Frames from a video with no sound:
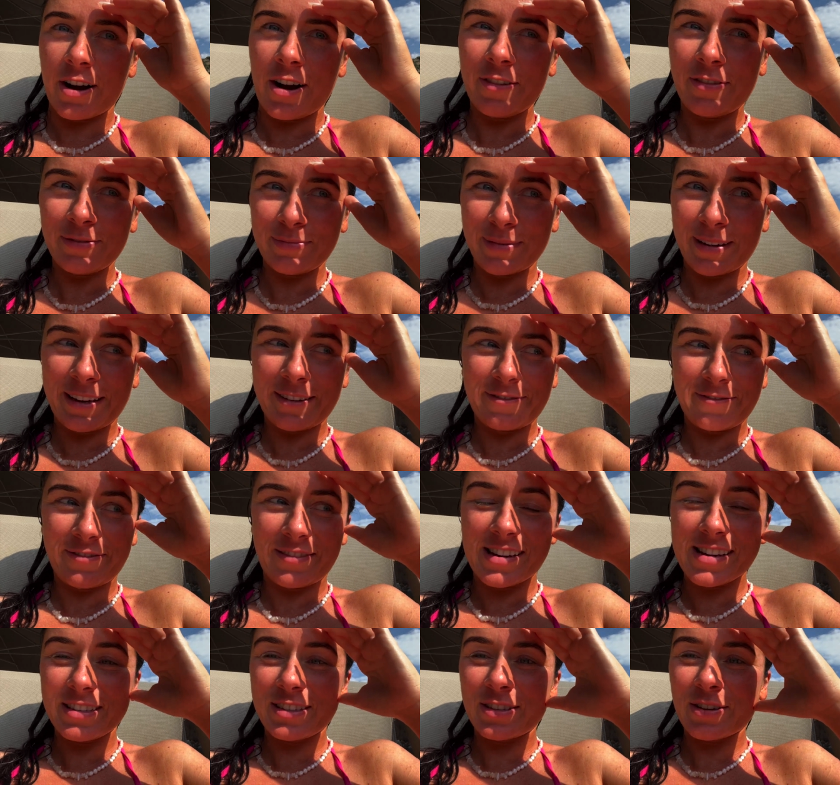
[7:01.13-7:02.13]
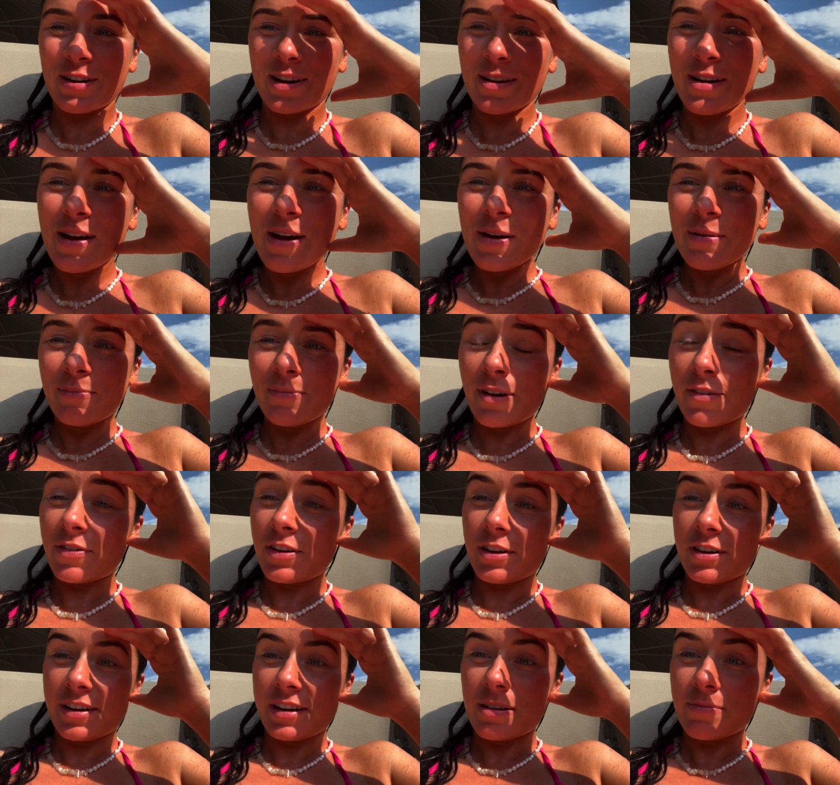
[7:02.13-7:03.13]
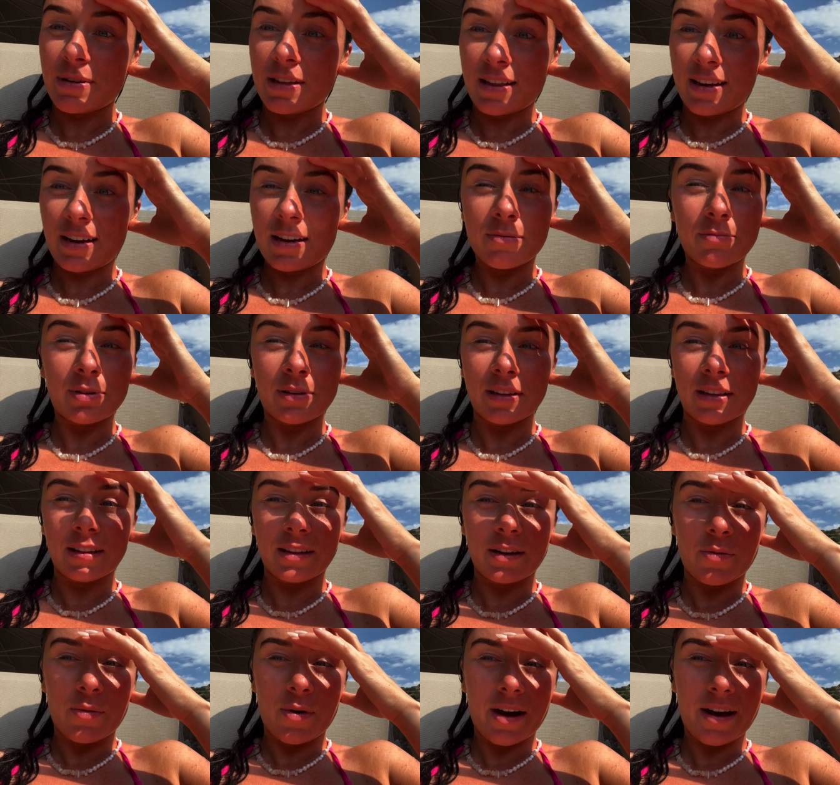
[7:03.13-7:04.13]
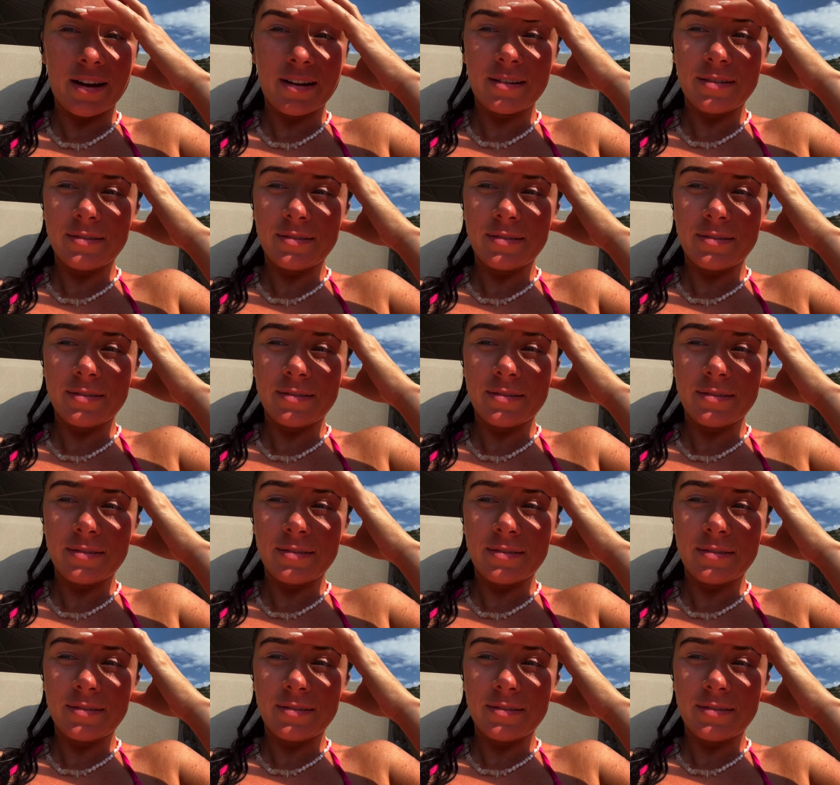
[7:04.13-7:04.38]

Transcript: off my feet, so I, my feet are gonna be like completely white.